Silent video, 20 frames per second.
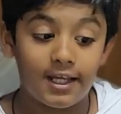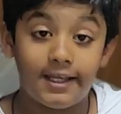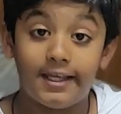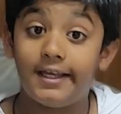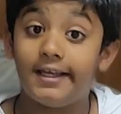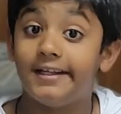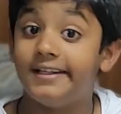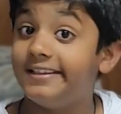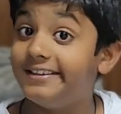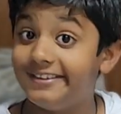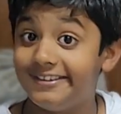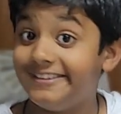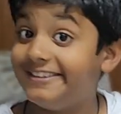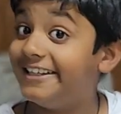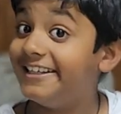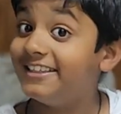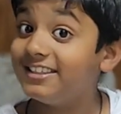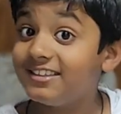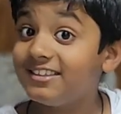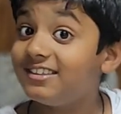
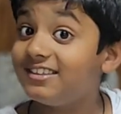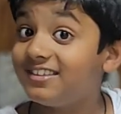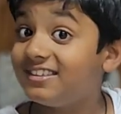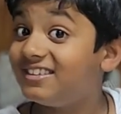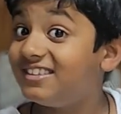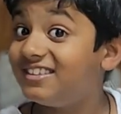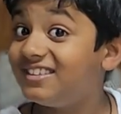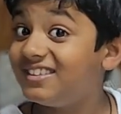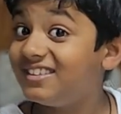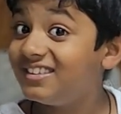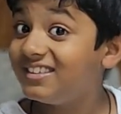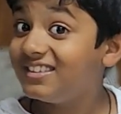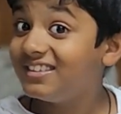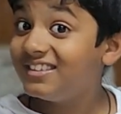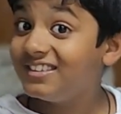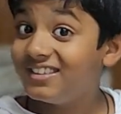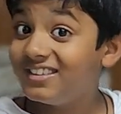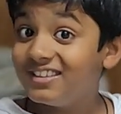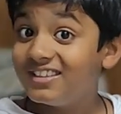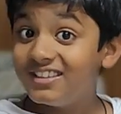exists.
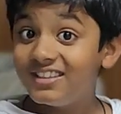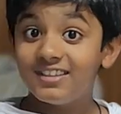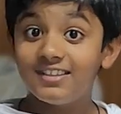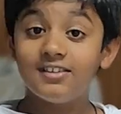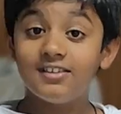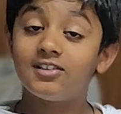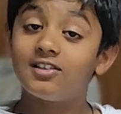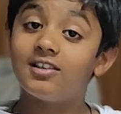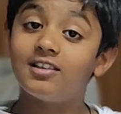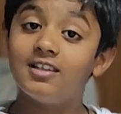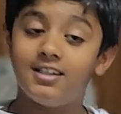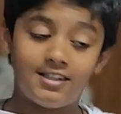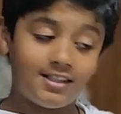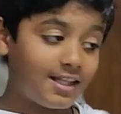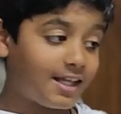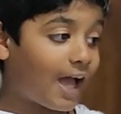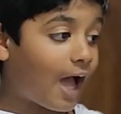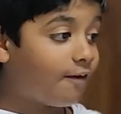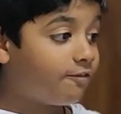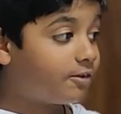Seriously,
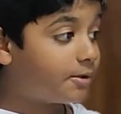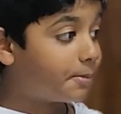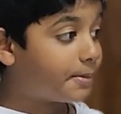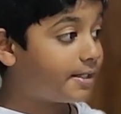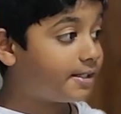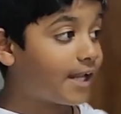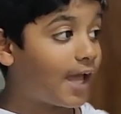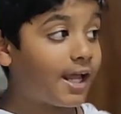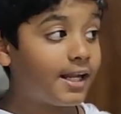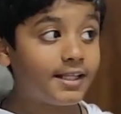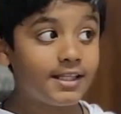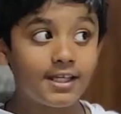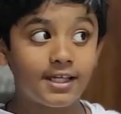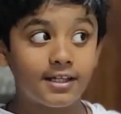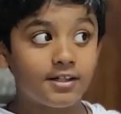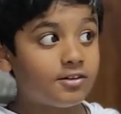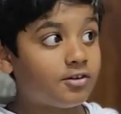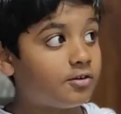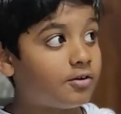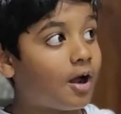they haven't made any
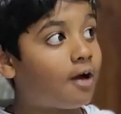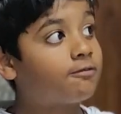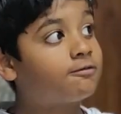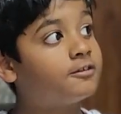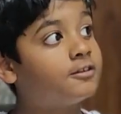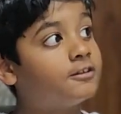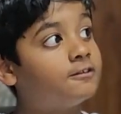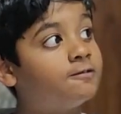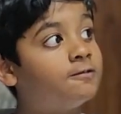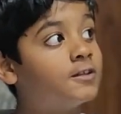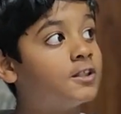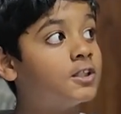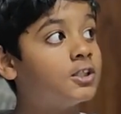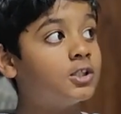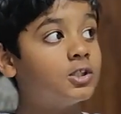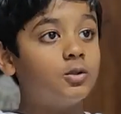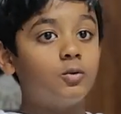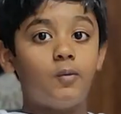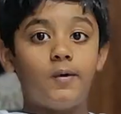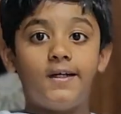interactive
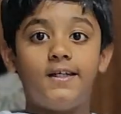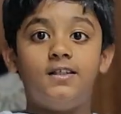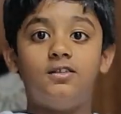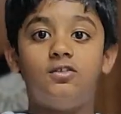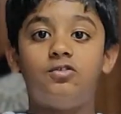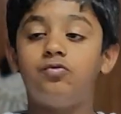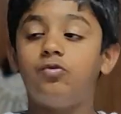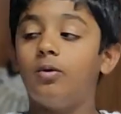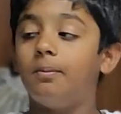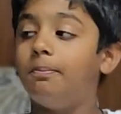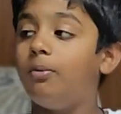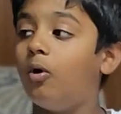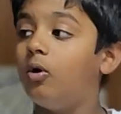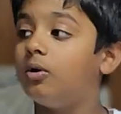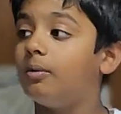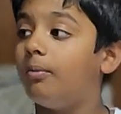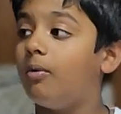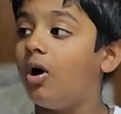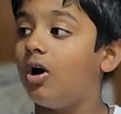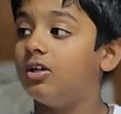ways for
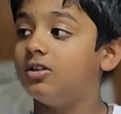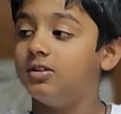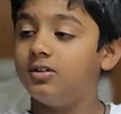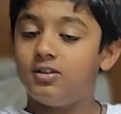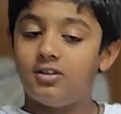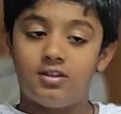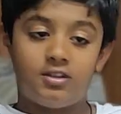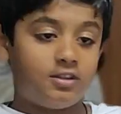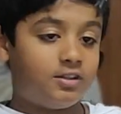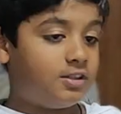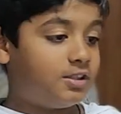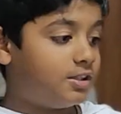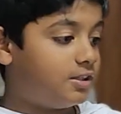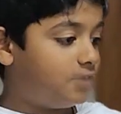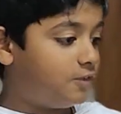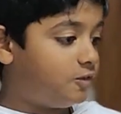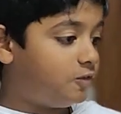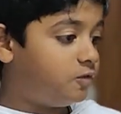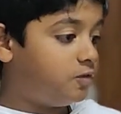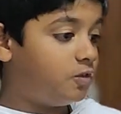Pokemon
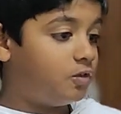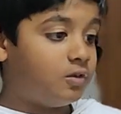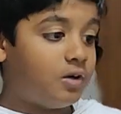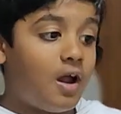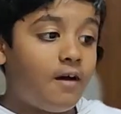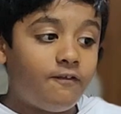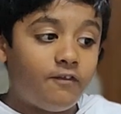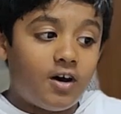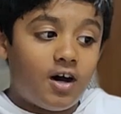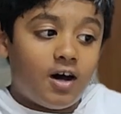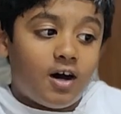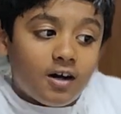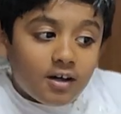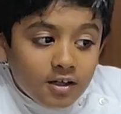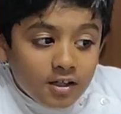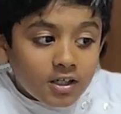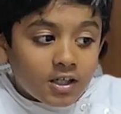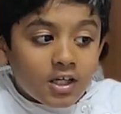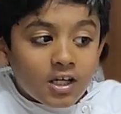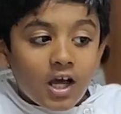since forever.
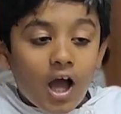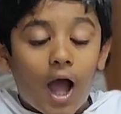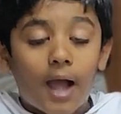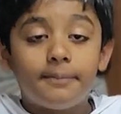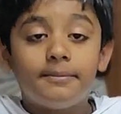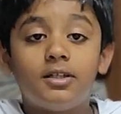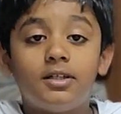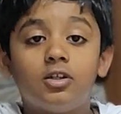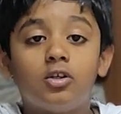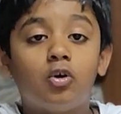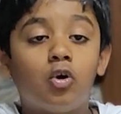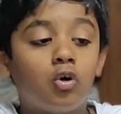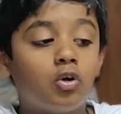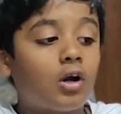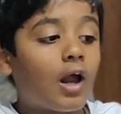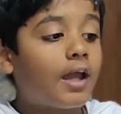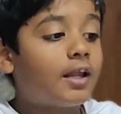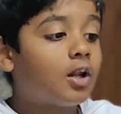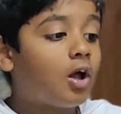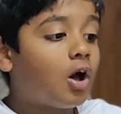I mean,
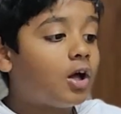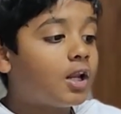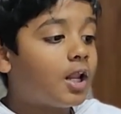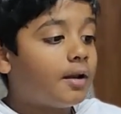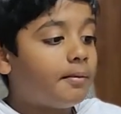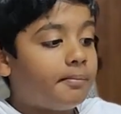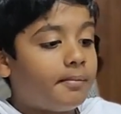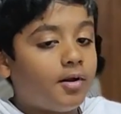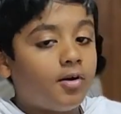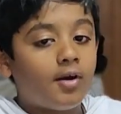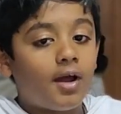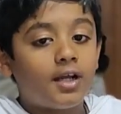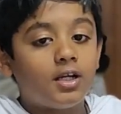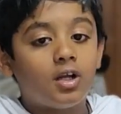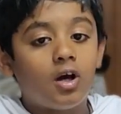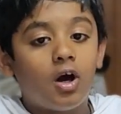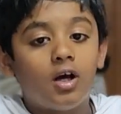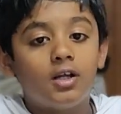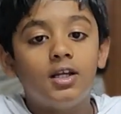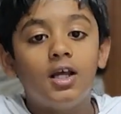Koraidon and
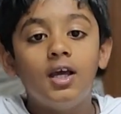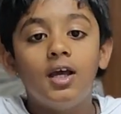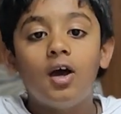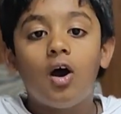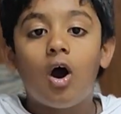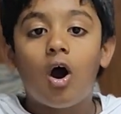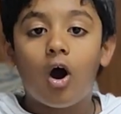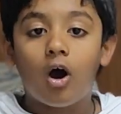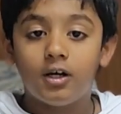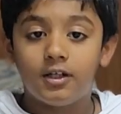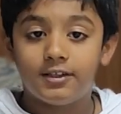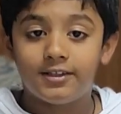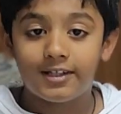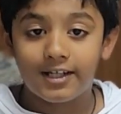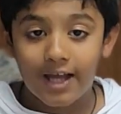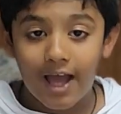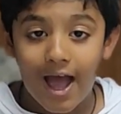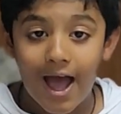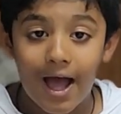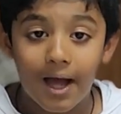Miraidon on
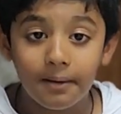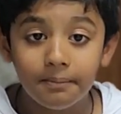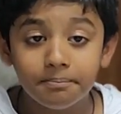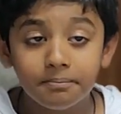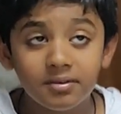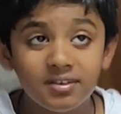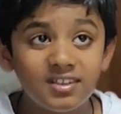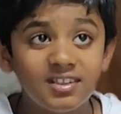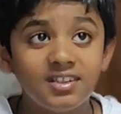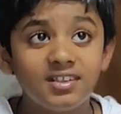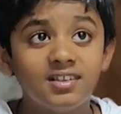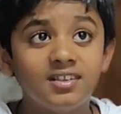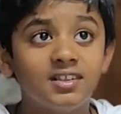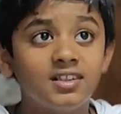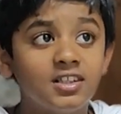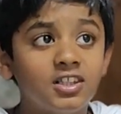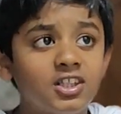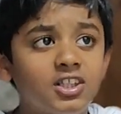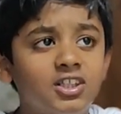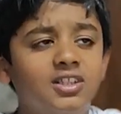camps.
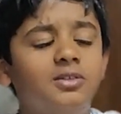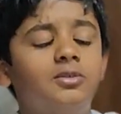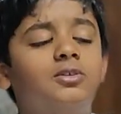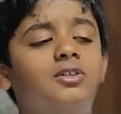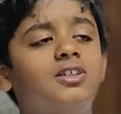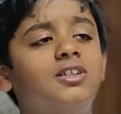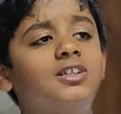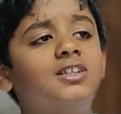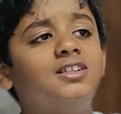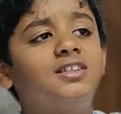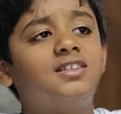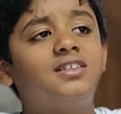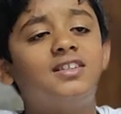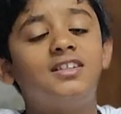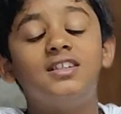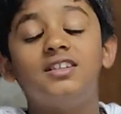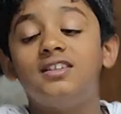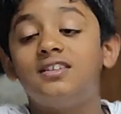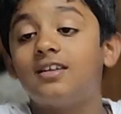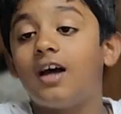You couldn't
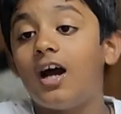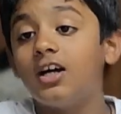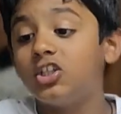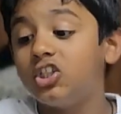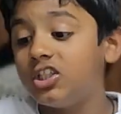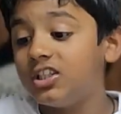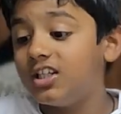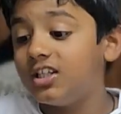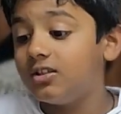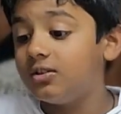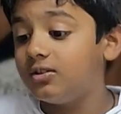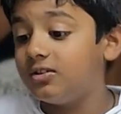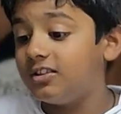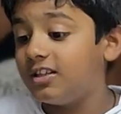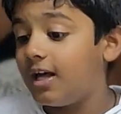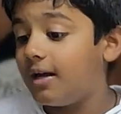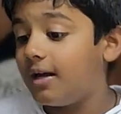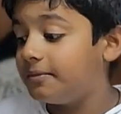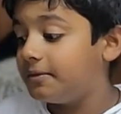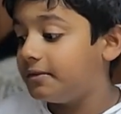see Zacian or
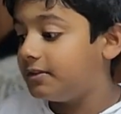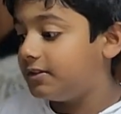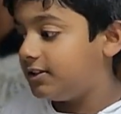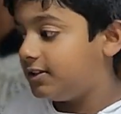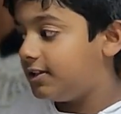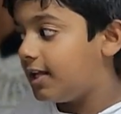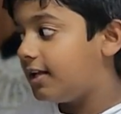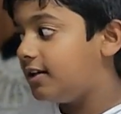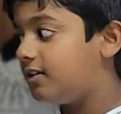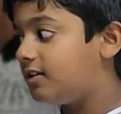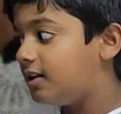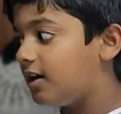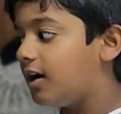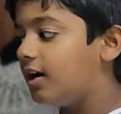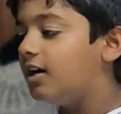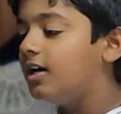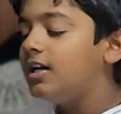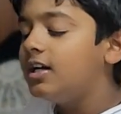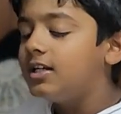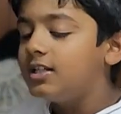
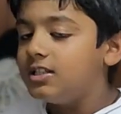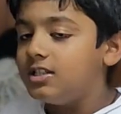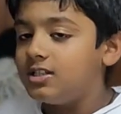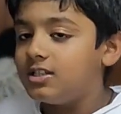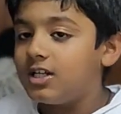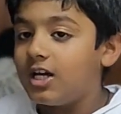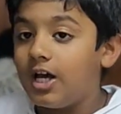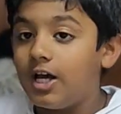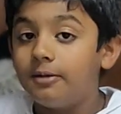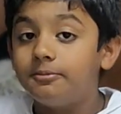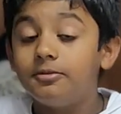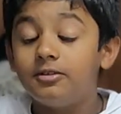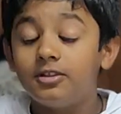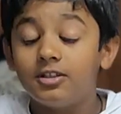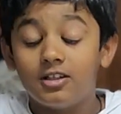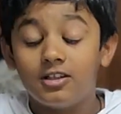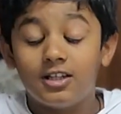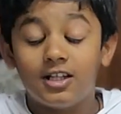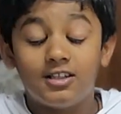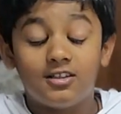Zenta in camps
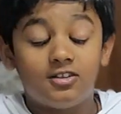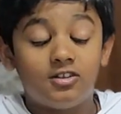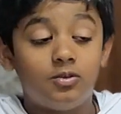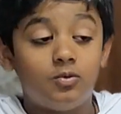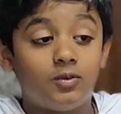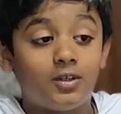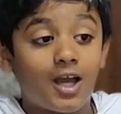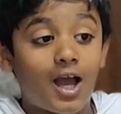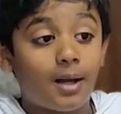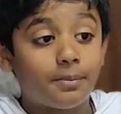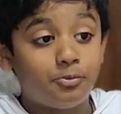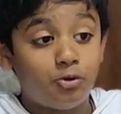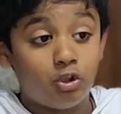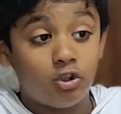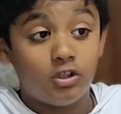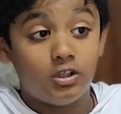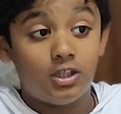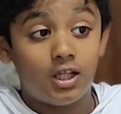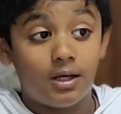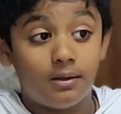unless you
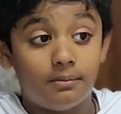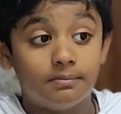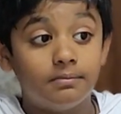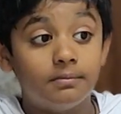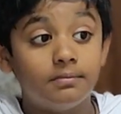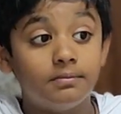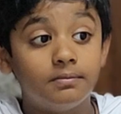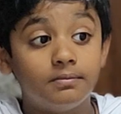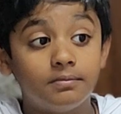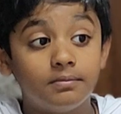captured them.